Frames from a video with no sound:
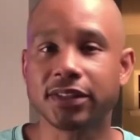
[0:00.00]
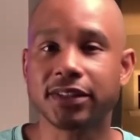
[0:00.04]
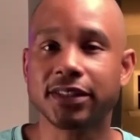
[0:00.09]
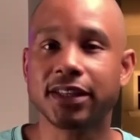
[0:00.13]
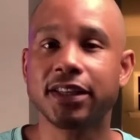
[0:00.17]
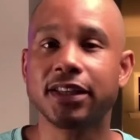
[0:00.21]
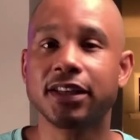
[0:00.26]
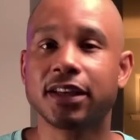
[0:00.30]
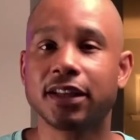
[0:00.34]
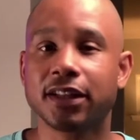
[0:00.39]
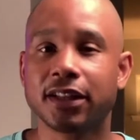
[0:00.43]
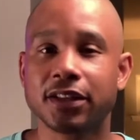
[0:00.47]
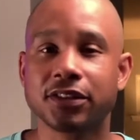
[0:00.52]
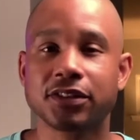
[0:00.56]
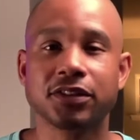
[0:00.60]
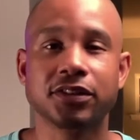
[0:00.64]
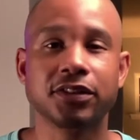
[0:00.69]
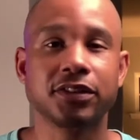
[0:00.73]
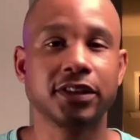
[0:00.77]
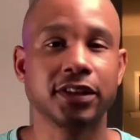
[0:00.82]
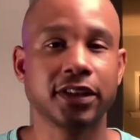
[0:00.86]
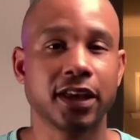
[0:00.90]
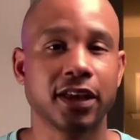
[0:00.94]
tend to cluster
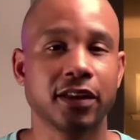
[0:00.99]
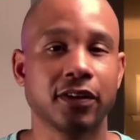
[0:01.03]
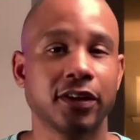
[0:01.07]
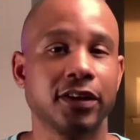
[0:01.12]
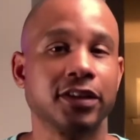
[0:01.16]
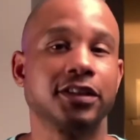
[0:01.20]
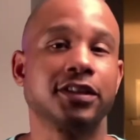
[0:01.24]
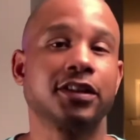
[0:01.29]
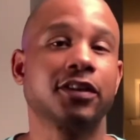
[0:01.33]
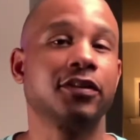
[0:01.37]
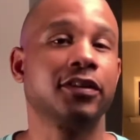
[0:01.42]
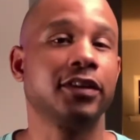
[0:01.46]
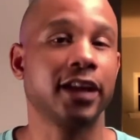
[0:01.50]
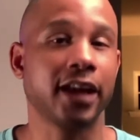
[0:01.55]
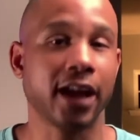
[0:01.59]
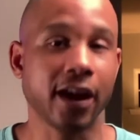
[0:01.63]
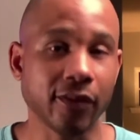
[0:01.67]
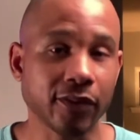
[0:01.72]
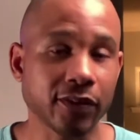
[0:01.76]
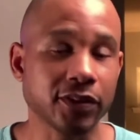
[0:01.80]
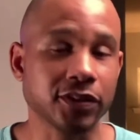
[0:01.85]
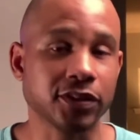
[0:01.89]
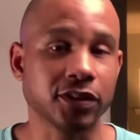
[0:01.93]
together in certain
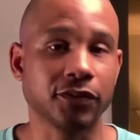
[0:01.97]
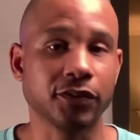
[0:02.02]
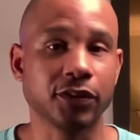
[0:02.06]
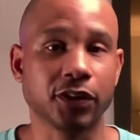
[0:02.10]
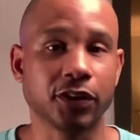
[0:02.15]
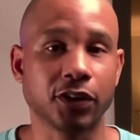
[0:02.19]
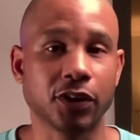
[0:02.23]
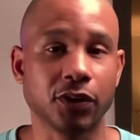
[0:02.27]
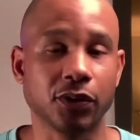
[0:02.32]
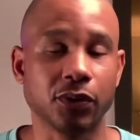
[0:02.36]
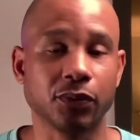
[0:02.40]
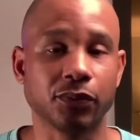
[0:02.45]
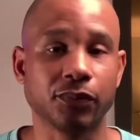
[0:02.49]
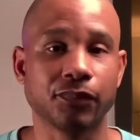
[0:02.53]
areas of the code.